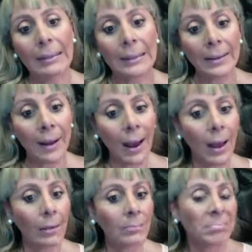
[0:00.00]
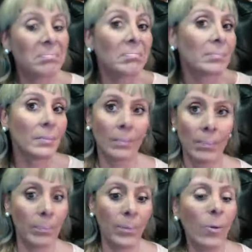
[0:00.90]
Tina,
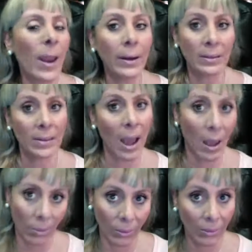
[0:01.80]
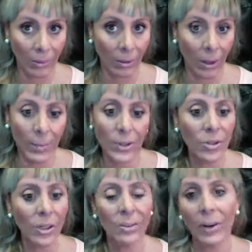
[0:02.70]
write it down. I mean,
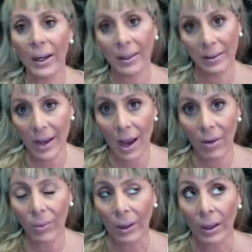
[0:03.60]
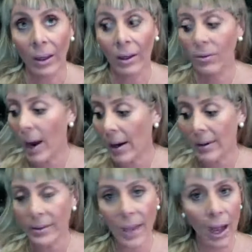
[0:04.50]
you can write it down. Write
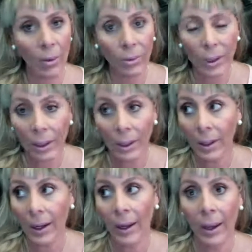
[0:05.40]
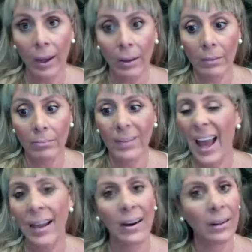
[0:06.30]
it down and
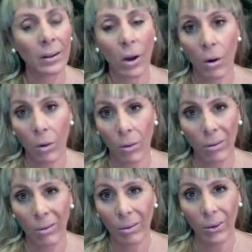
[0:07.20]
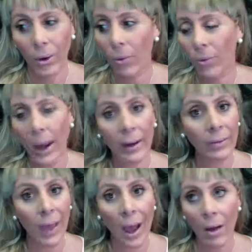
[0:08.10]
let it go. You know, write
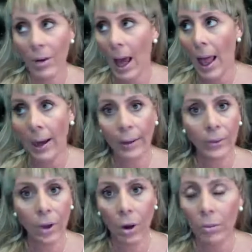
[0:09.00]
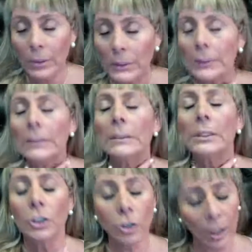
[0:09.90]
it down, I'll let it go.
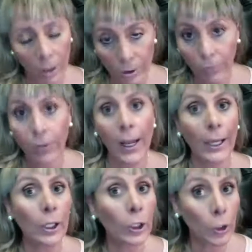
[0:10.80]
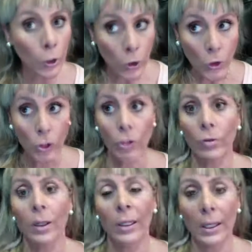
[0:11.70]
You're going to feel a huge
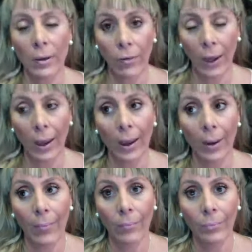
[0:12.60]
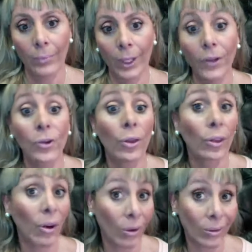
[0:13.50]
relief in your
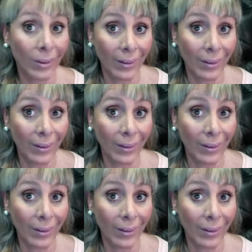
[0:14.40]
throat.